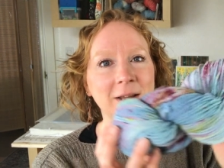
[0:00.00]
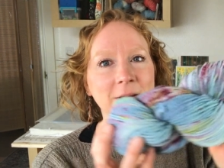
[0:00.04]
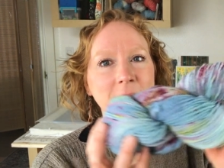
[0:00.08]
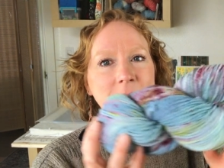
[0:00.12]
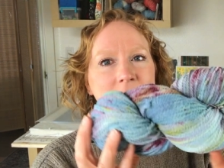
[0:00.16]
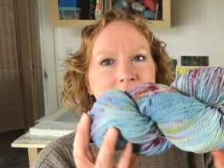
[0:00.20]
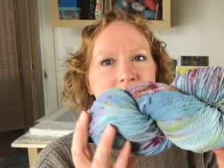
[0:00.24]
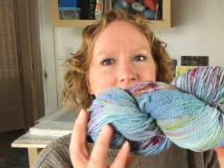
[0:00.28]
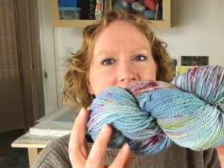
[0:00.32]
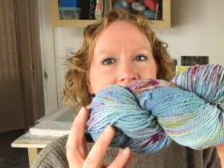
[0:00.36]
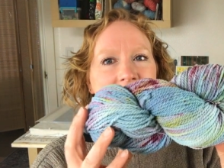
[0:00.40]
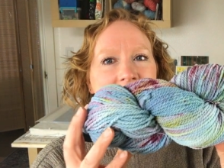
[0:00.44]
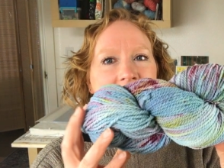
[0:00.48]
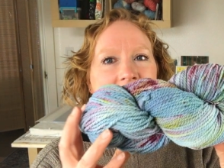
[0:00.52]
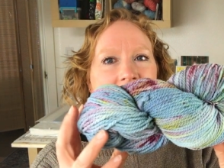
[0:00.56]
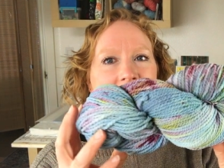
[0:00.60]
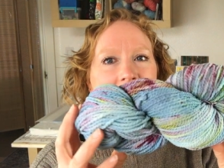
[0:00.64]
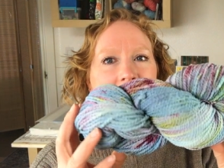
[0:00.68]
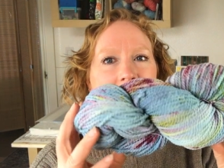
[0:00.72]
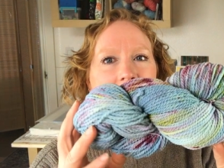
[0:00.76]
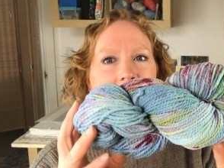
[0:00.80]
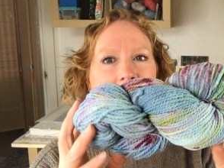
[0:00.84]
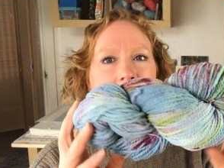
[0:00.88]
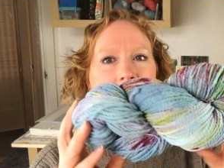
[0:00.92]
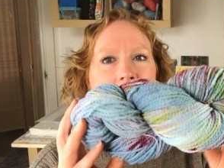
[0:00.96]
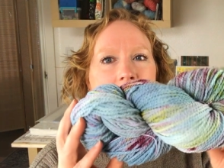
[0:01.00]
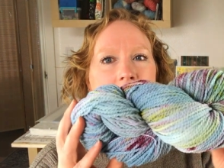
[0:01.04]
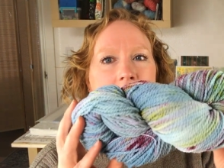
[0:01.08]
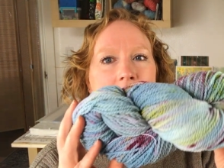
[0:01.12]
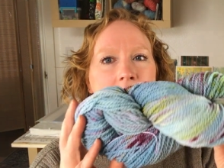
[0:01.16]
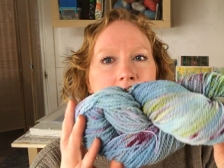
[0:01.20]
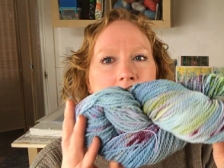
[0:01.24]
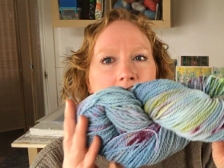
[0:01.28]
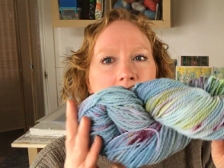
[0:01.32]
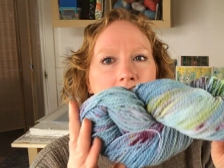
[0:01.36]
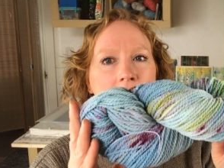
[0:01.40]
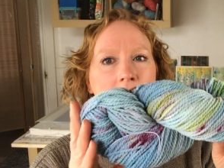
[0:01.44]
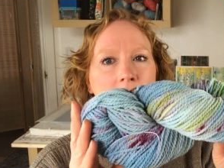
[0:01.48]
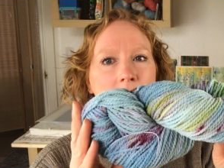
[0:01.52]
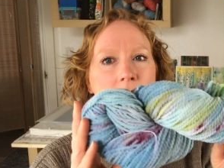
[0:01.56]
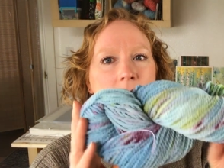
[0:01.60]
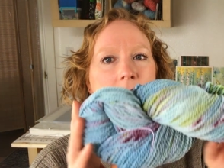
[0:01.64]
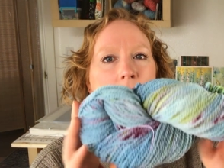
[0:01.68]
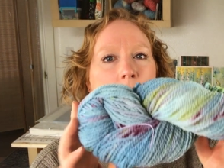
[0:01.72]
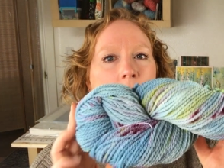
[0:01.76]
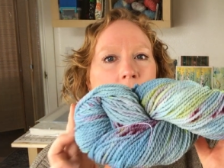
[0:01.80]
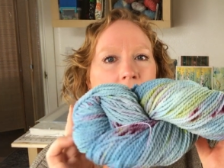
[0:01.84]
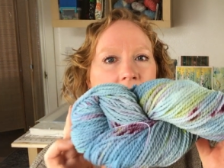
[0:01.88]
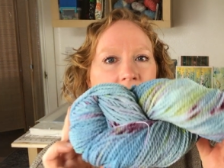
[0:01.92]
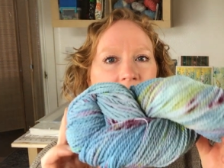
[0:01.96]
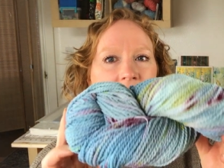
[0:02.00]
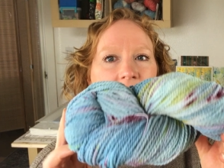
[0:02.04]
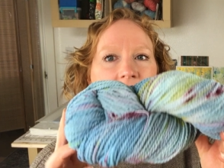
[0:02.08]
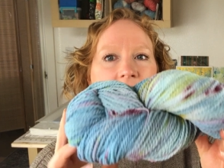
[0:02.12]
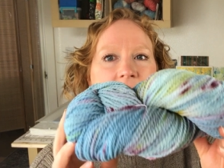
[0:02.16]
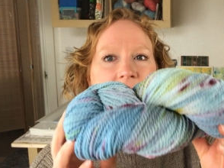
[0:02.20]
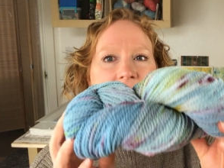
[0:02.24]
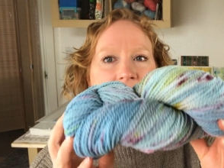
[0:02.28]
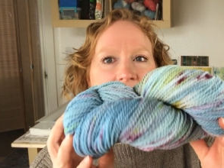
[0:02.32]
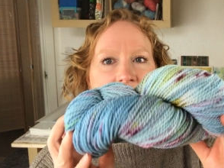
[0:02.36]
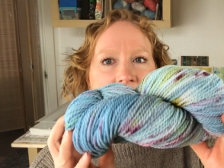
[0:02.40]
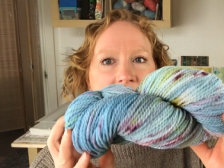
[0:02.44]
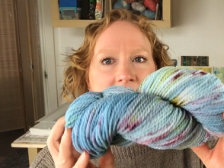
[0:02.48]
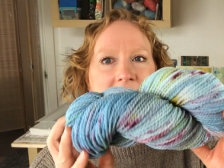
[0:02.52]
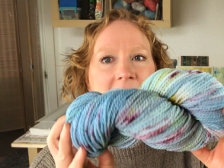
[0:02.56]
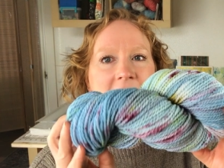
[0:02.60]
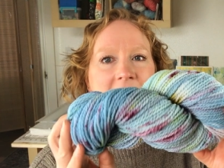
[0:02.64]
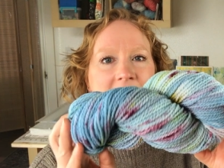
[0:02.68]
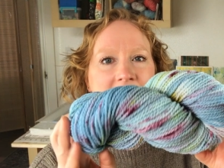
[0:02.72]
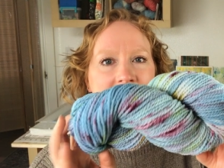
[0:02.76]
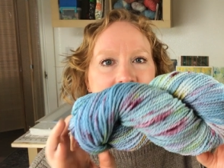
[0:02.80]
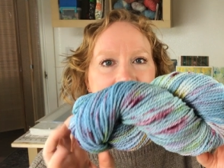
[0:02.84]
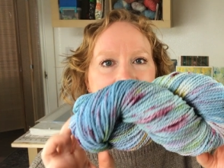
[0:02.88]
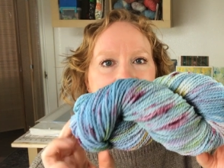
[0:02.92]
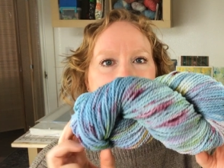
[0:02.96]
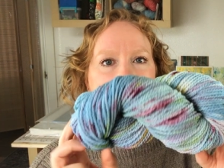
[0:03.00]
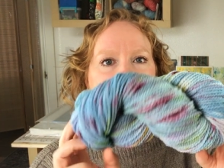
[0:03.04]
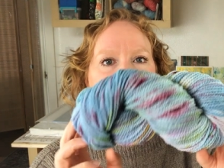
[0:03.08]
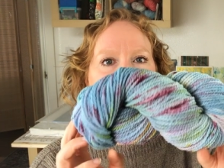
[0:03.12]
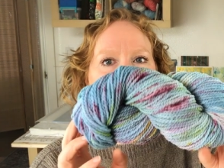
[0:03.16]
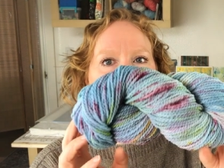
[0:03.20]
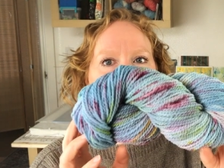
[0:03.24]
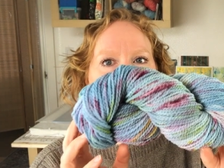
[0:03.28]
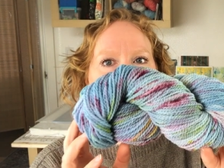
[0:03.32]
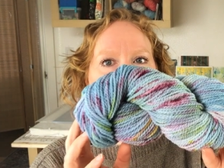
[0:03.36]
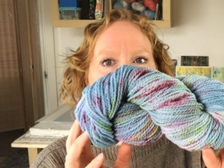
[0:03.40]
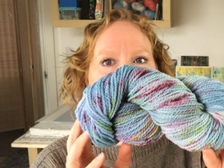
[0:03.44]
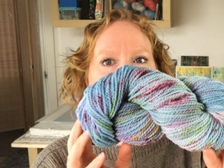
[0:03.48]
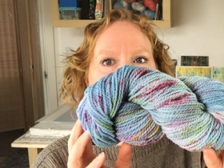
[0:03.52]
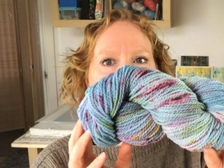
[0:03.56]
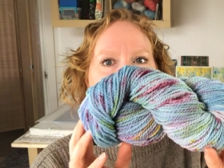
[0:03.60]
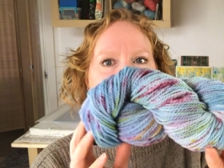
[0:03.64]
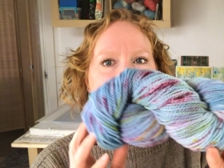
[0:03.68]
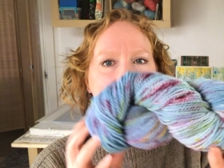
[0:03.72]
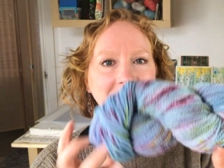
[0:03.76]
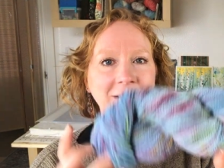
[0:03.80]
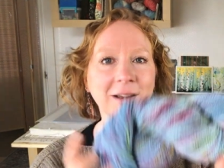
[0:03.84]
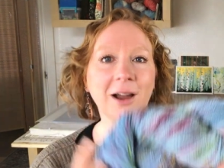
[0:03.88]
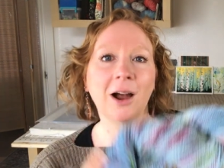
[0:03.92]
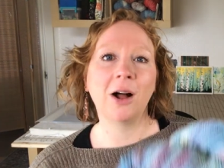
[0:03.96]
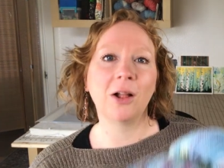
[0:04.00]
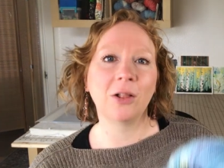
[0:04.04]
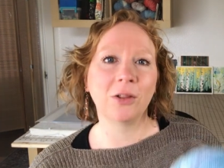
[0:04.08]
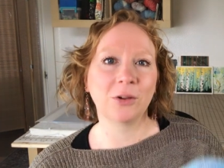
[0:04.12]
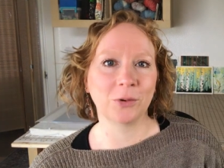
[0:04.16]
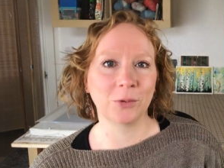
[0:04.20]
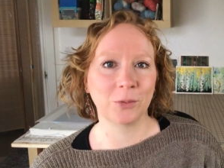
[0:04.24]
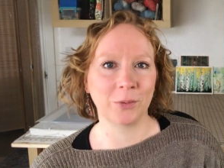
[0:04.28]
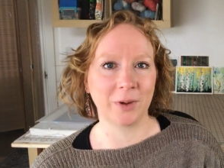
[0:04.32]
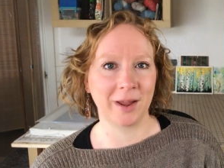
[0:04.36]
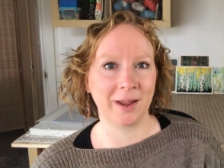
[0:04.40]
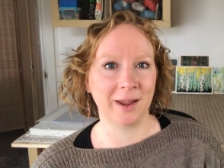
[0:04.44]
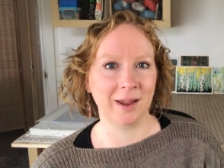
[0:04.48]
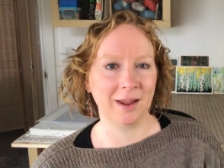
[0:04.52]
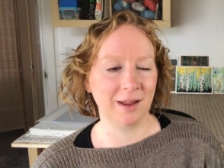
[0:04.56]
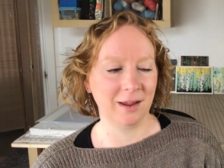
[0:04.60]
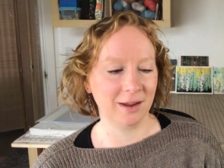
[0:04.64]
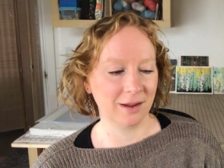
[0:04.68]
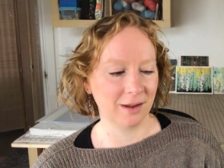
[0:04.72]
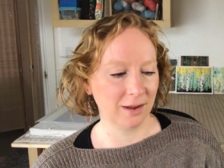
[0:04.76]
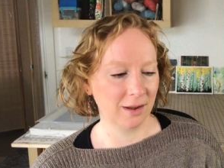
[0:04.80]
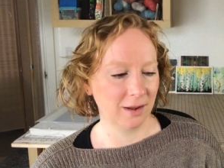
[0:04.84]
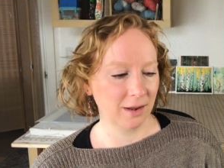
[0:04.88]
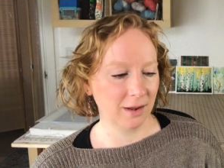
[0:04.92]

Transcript: making a more variegated colorway,